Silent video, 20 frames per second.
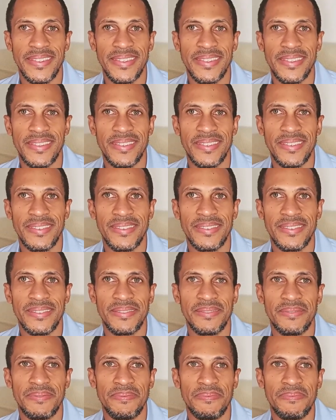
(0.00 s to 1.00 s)

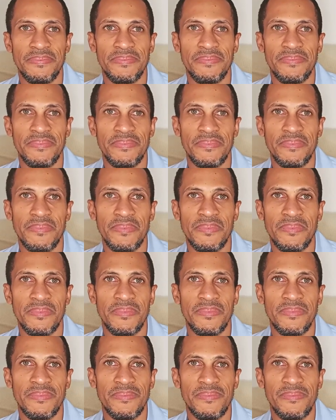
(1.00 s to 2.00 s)

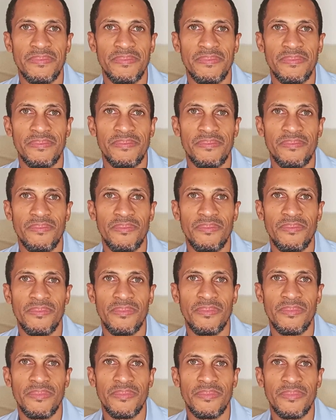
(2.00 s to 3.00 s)

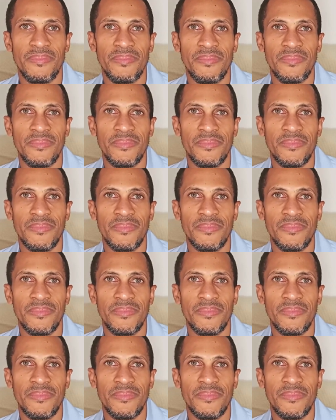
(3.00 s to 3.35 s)
This person isn't speaking.